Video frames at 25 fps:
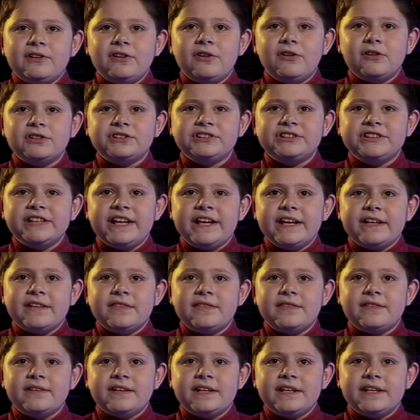locked
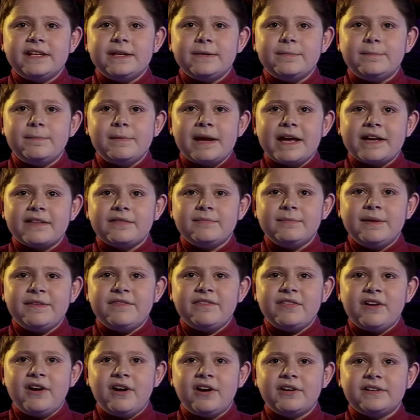chest in the
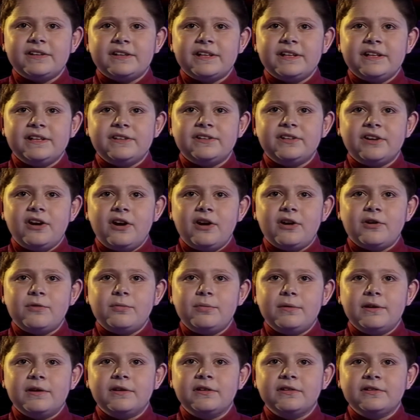blacksmith's hut in Dark
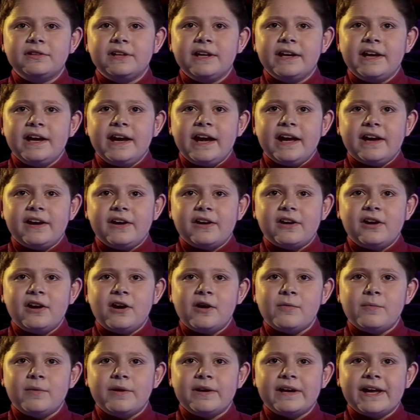World, and I
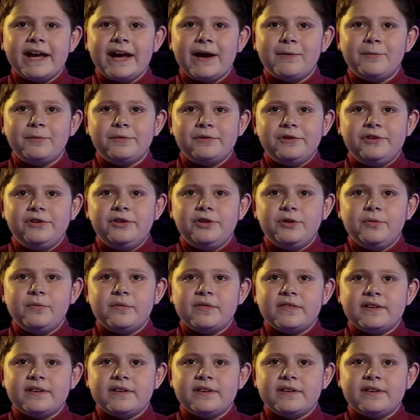can't work out what to do with